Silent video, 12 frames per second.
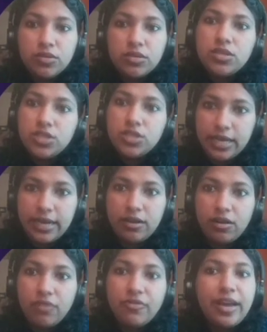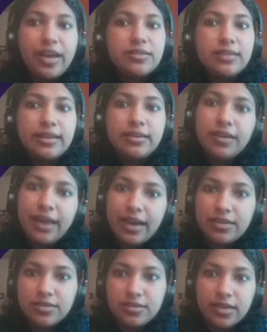shell of an isolated
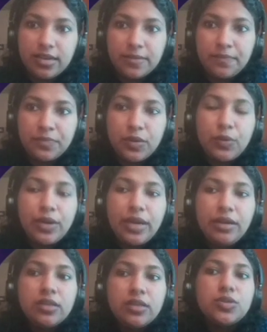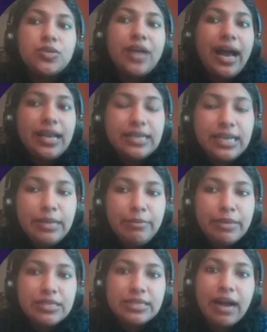gaseous atom. Okay. So, the alkali
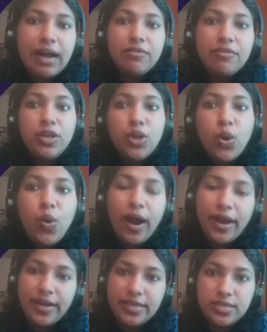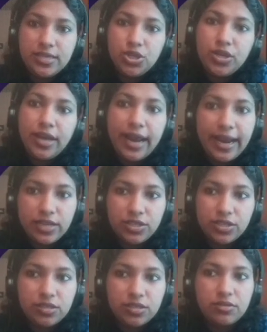metals have a low ionization
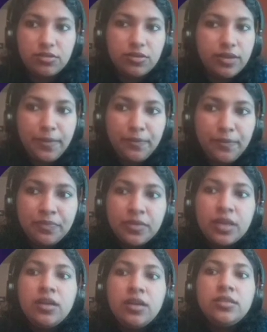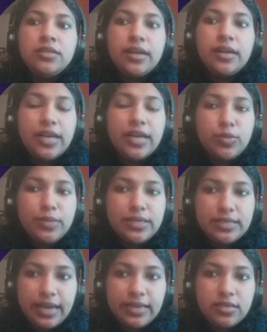energies. Okay. Their atomic
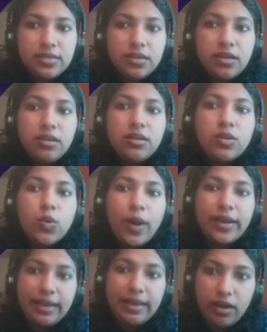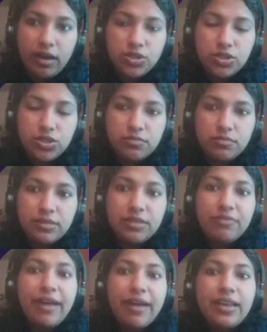sizes are quite large. The
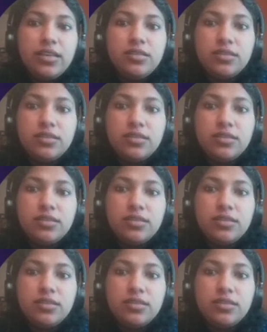valence